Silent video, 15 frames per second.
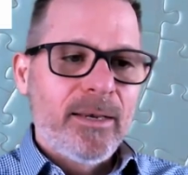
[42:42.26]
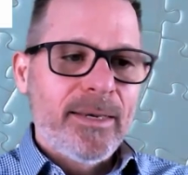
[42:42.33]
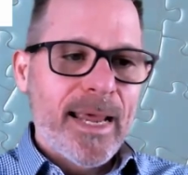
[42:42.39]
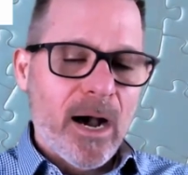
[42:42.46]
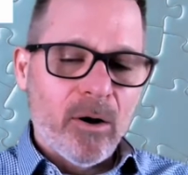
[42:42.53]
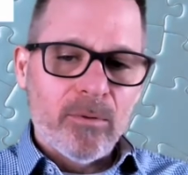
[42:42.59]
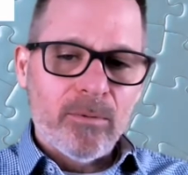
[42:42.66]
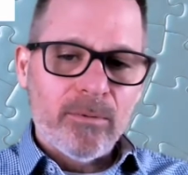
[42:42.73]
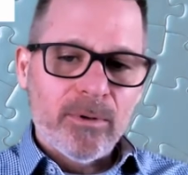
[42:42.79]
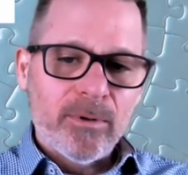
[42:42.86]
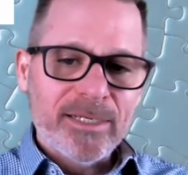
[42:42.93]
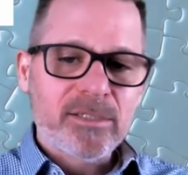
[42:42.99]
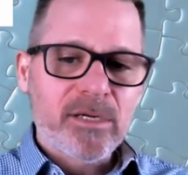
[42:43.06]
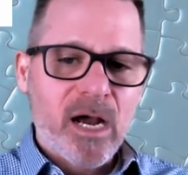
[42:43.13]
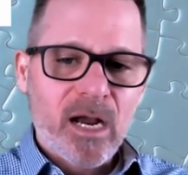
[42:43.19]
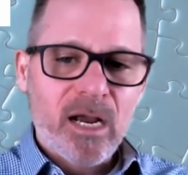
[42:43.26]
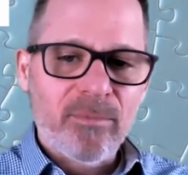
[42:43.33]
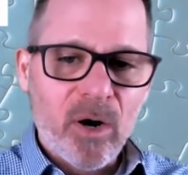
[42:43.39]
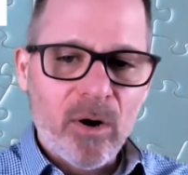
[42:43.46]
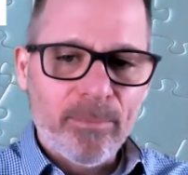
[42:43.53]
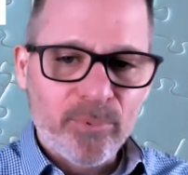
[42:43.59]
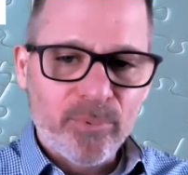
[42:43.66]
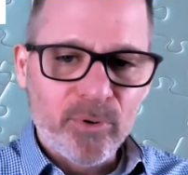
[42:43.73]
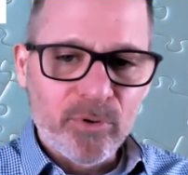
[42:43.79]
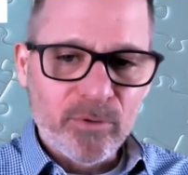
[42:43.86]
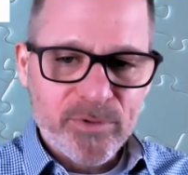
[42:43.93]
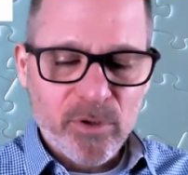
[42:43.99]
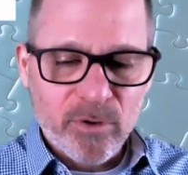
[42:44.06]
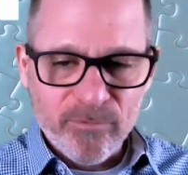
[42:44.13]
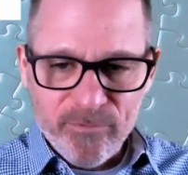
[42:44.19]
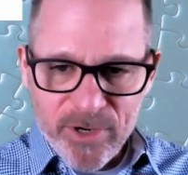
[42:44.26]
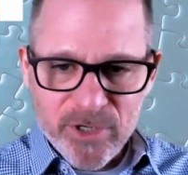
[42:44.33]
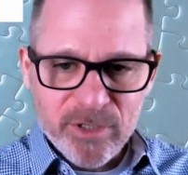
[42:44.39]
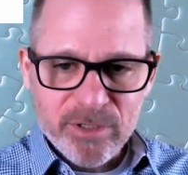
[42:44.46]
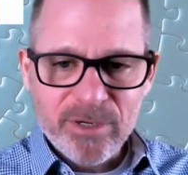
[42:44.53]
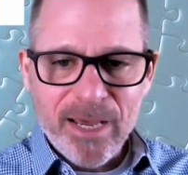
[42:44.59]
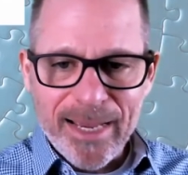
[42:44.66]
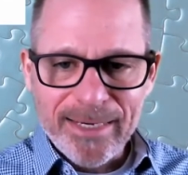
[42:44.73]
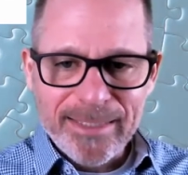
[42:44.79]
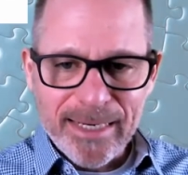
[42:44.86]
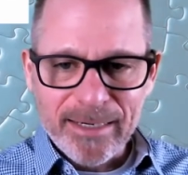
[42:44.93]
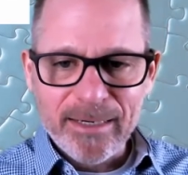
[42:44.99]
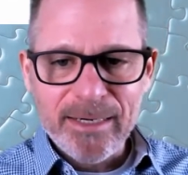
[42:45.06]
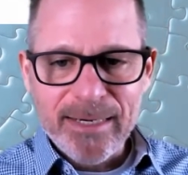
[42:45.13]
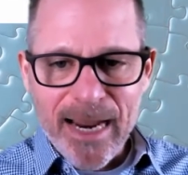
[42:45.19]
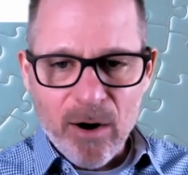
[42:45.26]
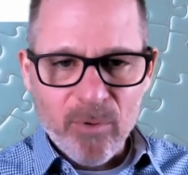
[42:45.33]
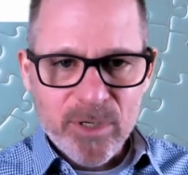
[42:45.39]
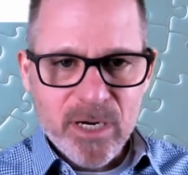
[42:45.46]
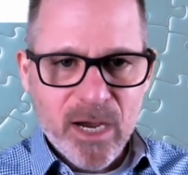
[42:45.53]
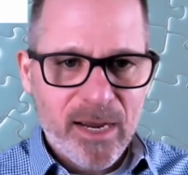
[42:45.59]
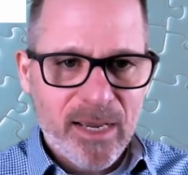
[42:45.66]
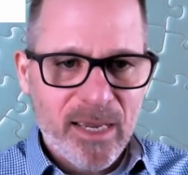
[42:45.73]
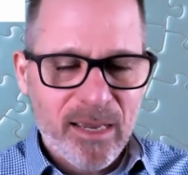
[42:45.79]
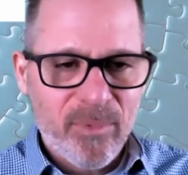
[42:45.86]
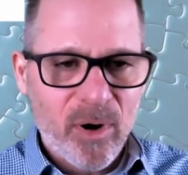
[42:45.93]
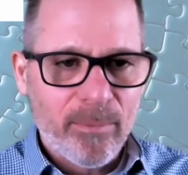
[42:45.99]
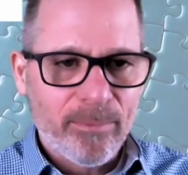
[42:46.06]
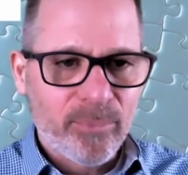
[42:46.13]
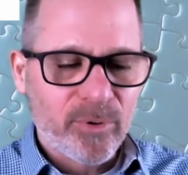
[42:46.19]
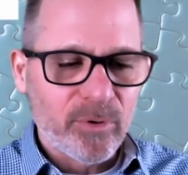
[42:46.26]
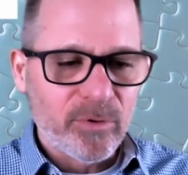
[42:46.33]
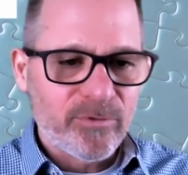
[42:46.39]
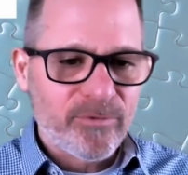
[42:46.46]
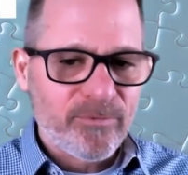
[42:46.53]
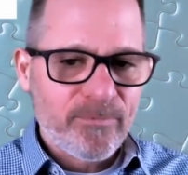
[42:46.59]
Now, let's talk about proof. So vision, identity, now we're talking about proof.